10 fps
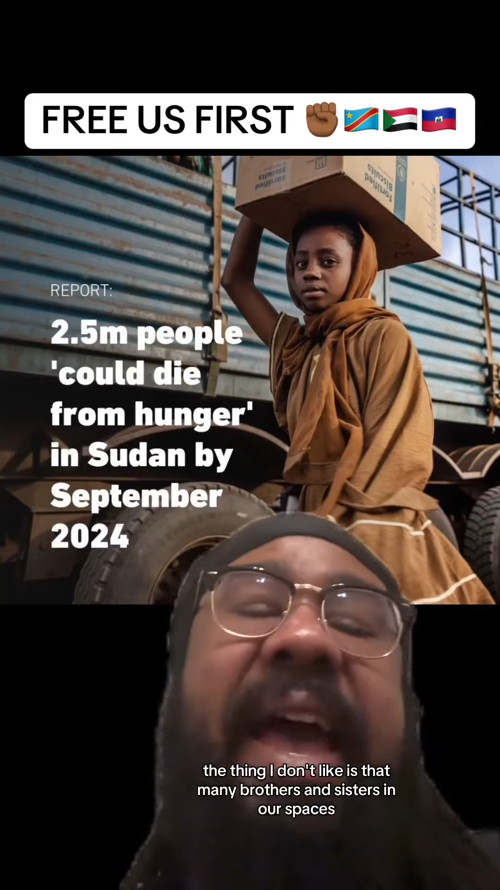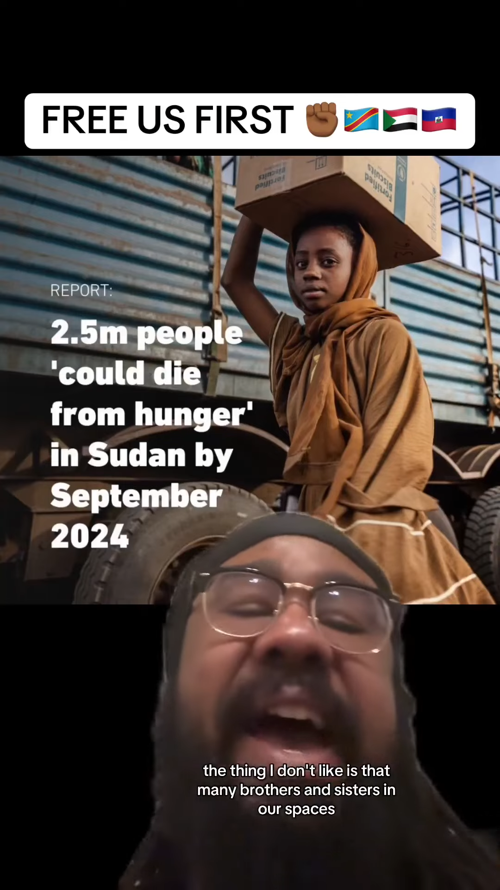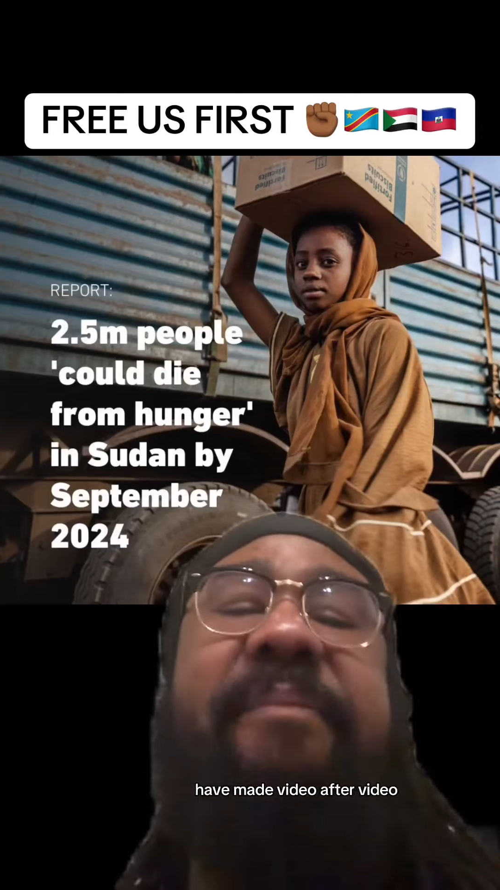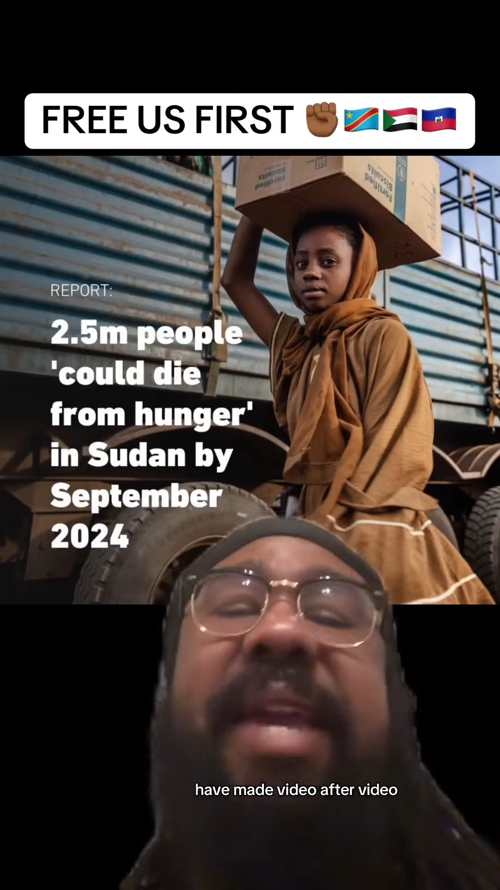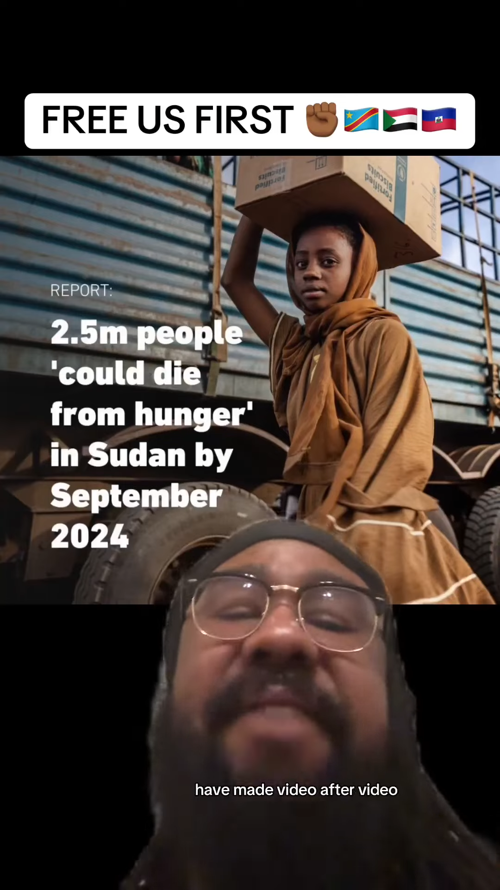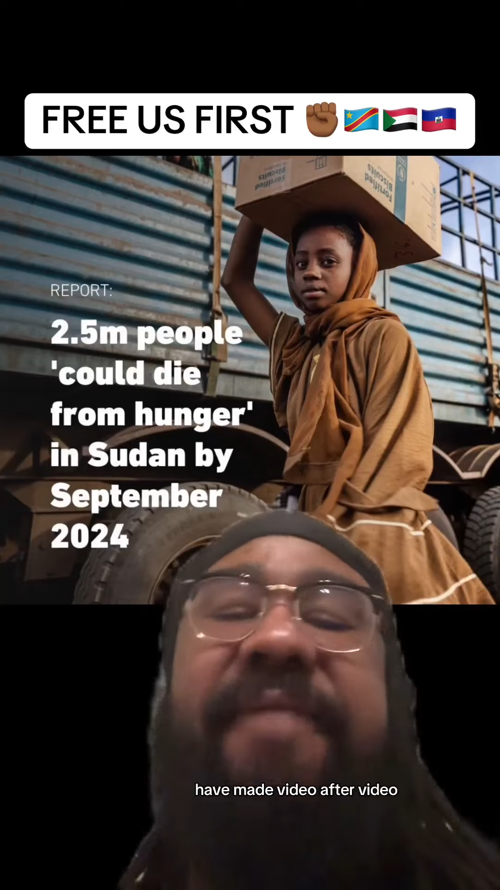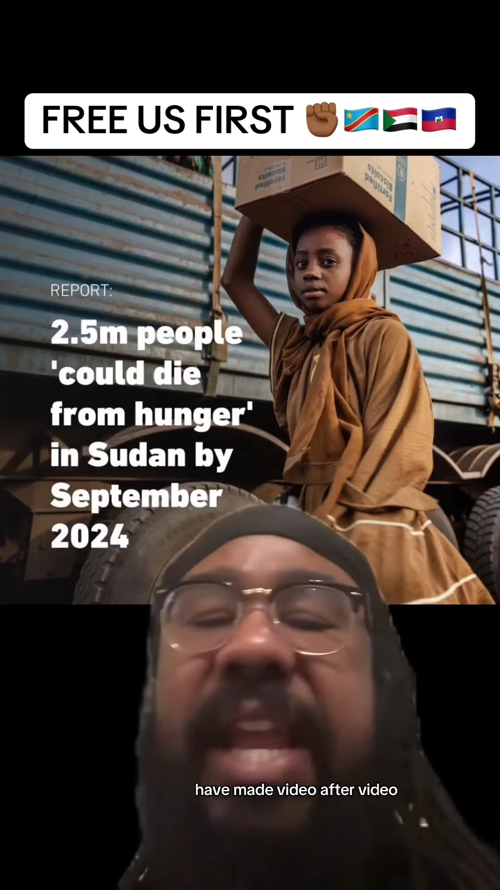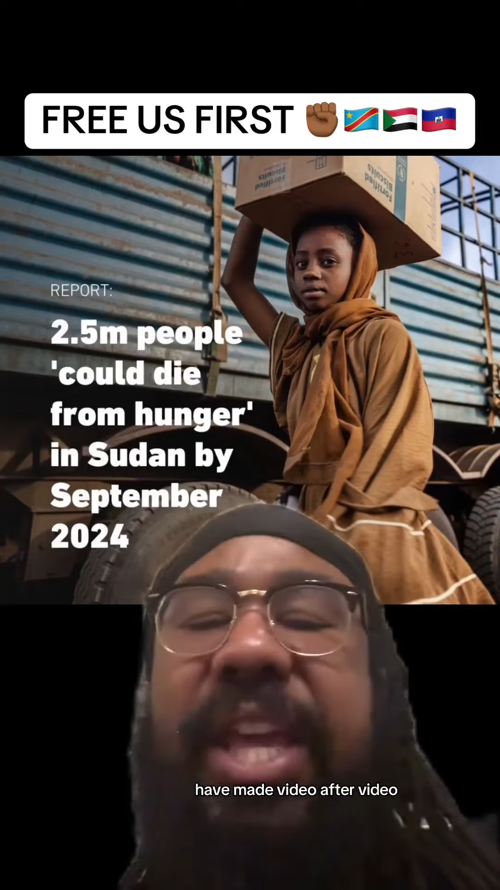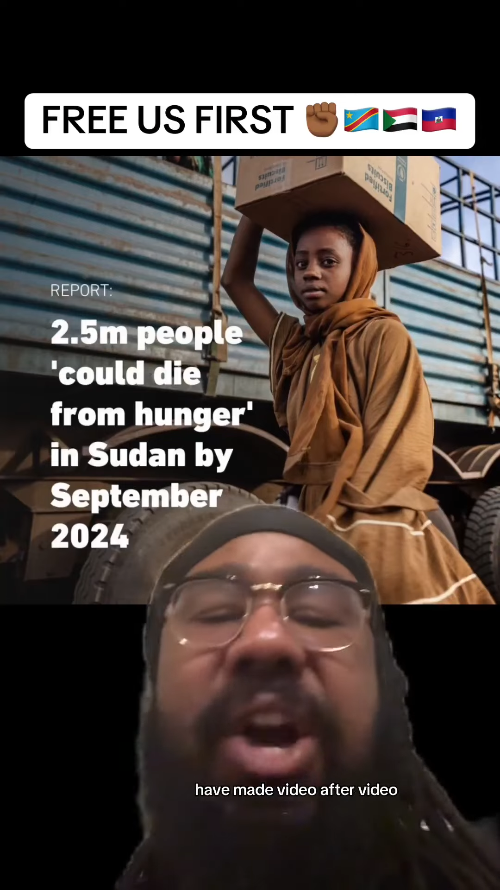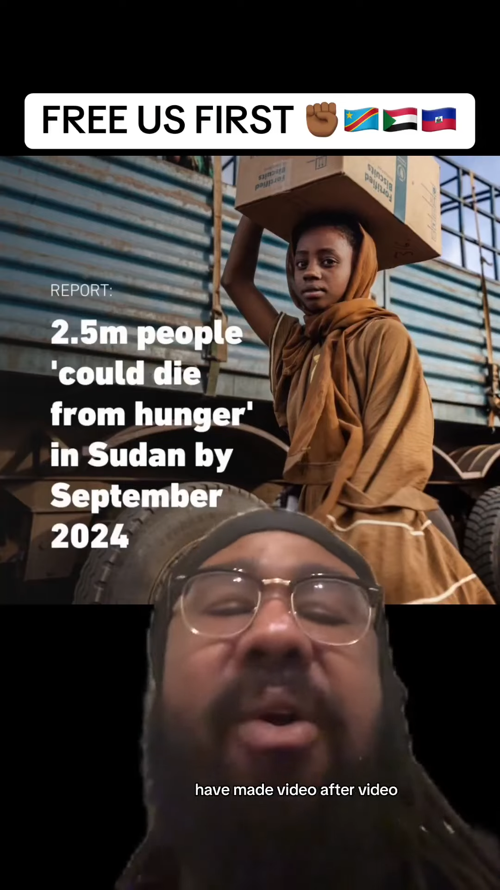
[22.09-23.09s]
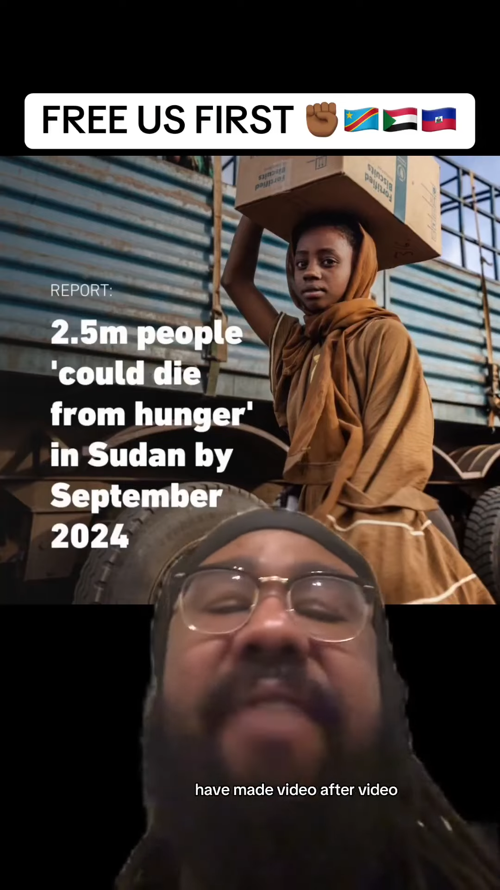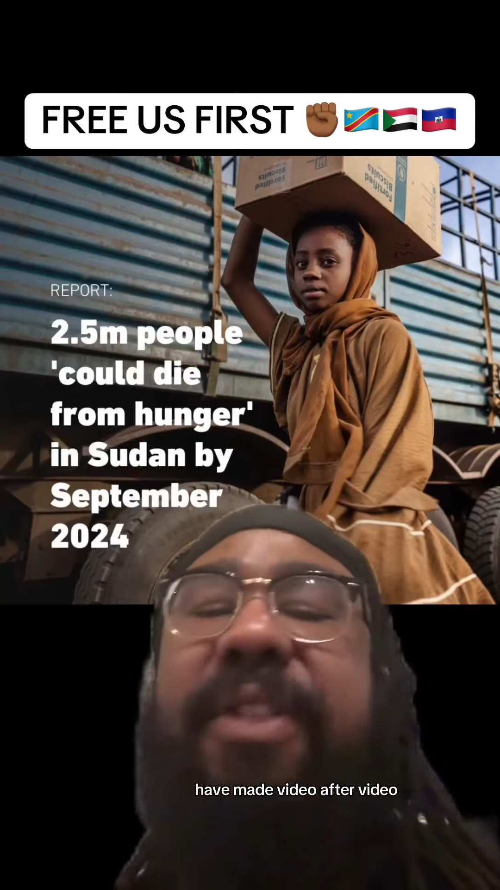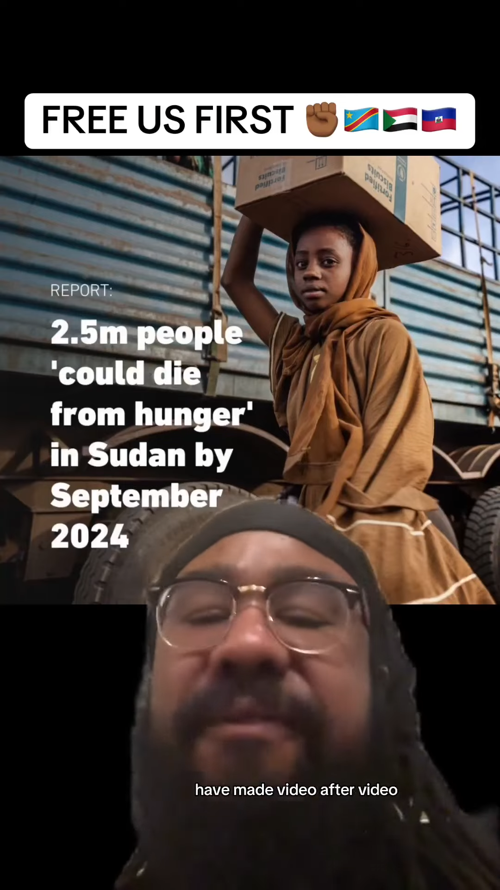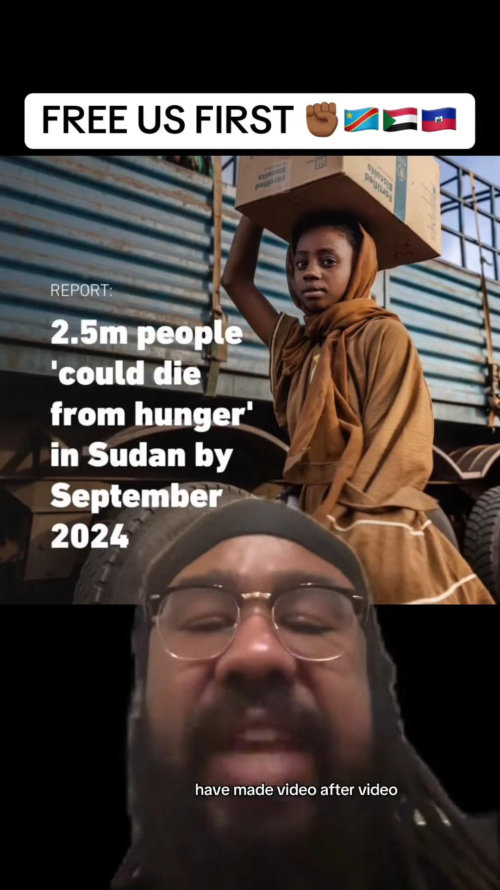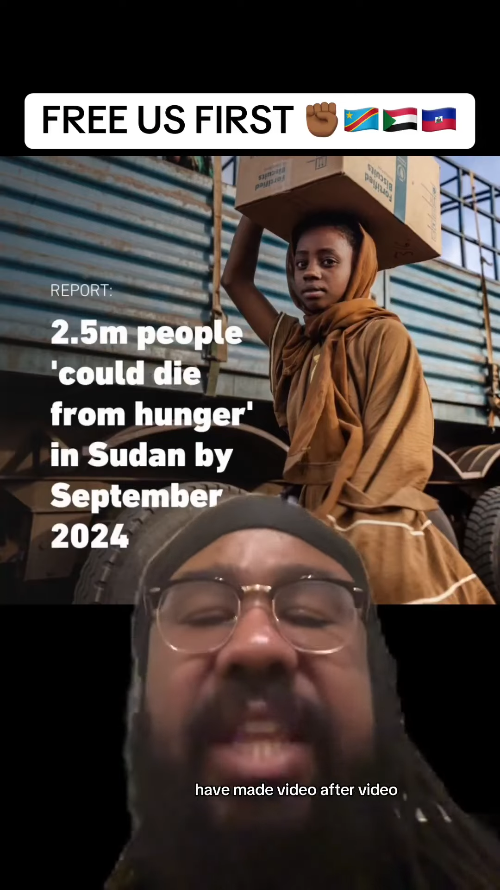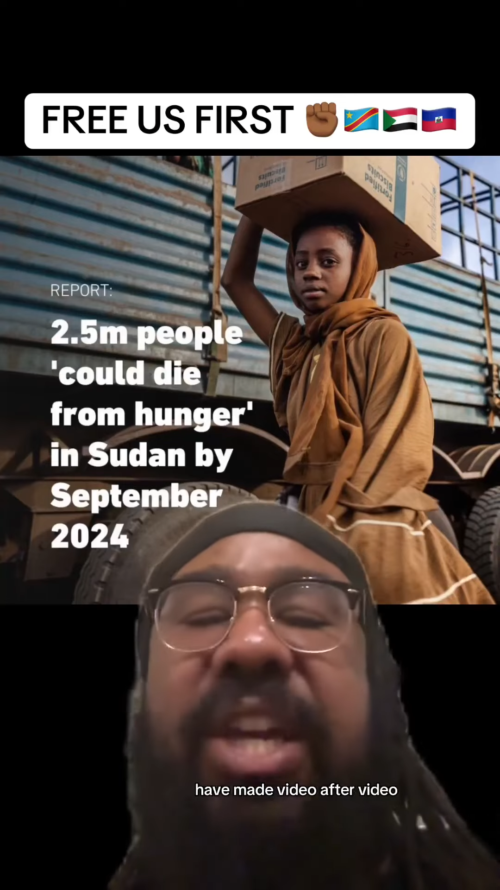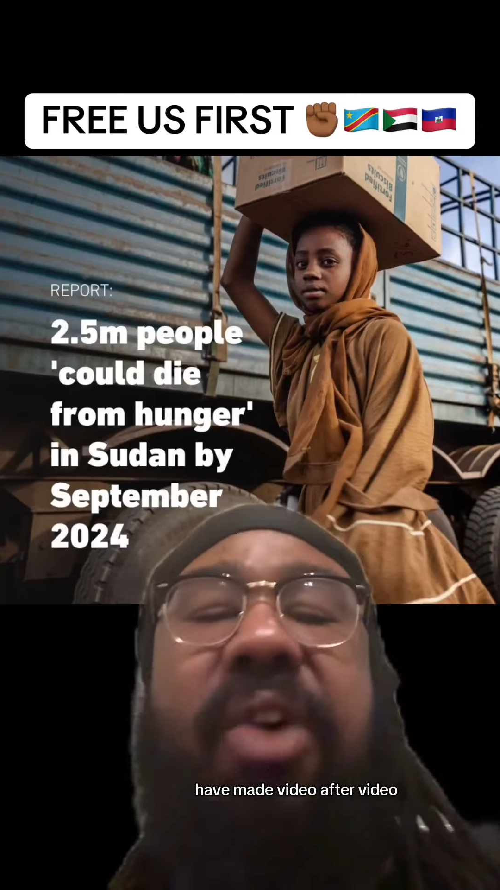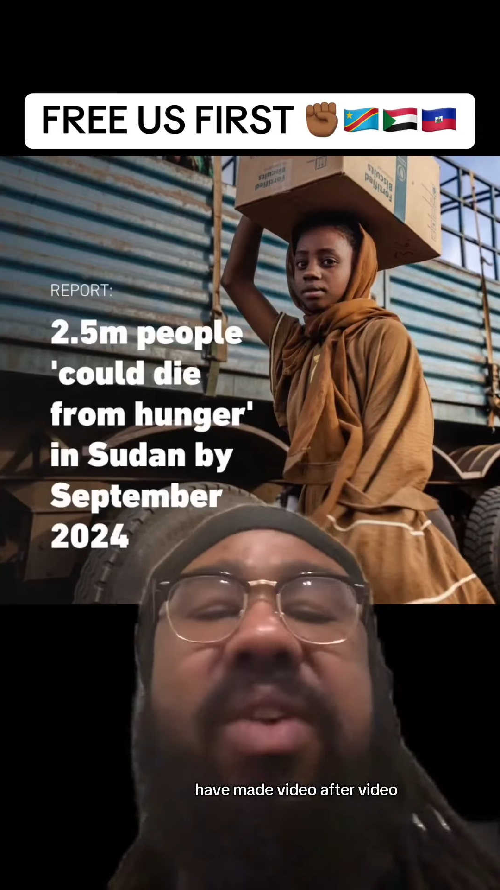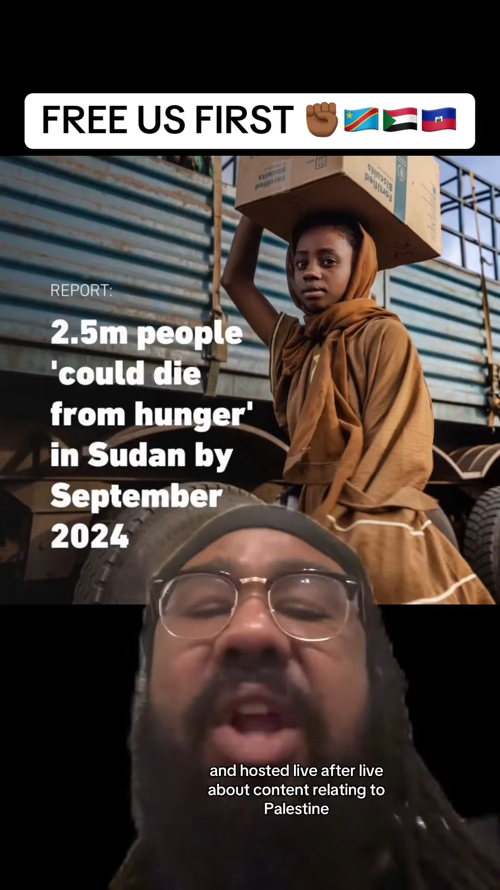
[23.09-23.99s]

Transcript: have made video after video